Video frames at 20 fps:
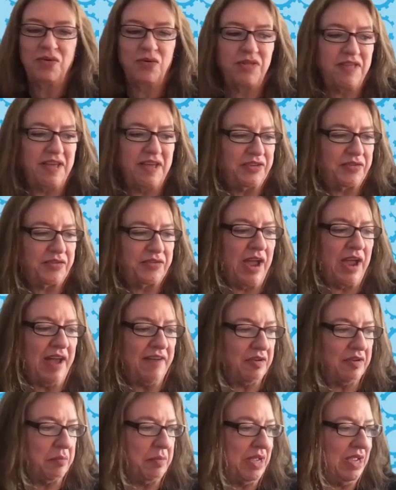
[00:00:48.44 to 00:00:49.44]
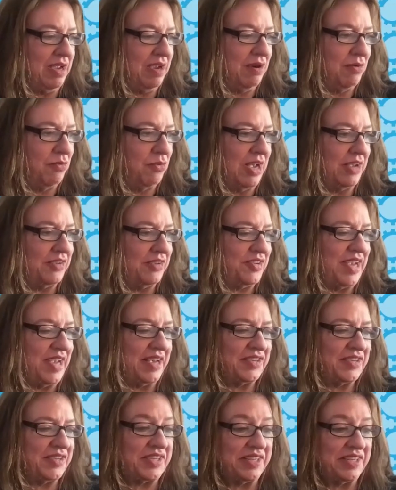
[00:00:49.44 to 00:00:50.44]
Well, thanks for having me here, West.
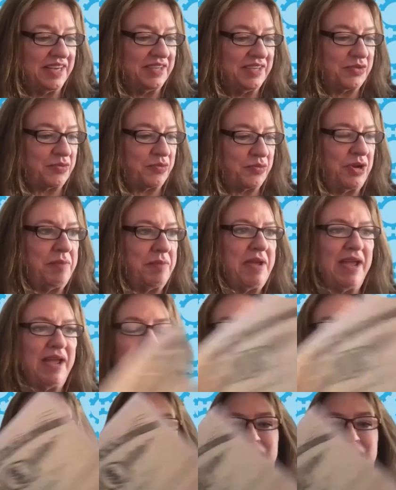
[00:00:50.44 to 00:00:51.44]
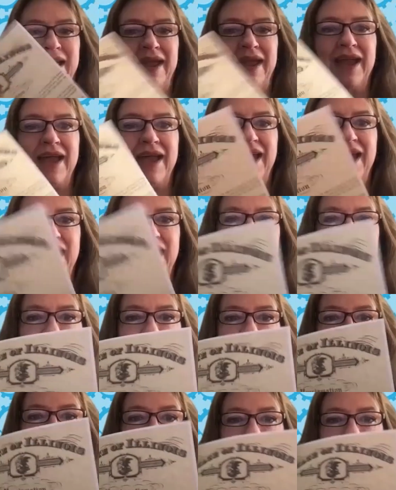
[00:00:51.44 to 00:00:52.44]
Yes, it is Reman Day, and
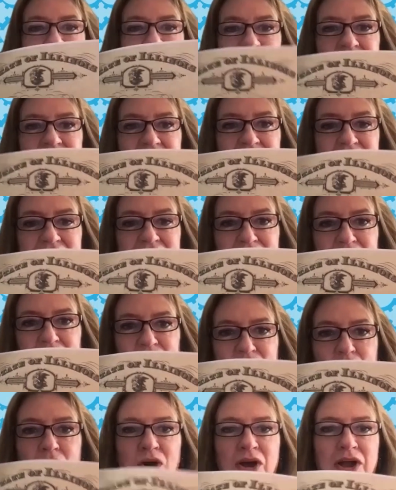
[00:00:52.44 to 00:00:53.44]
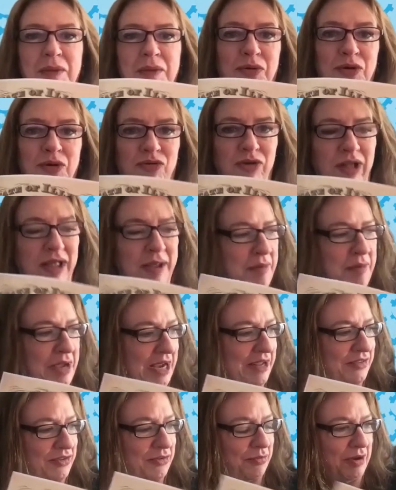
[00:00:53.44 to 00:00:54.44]
I have the state of Illinois
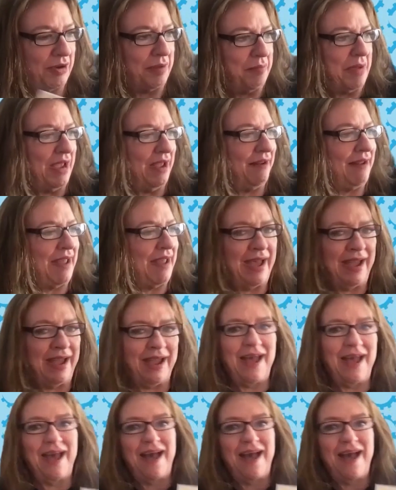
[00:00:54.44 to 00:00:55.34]
proclaiming it's Reman Day.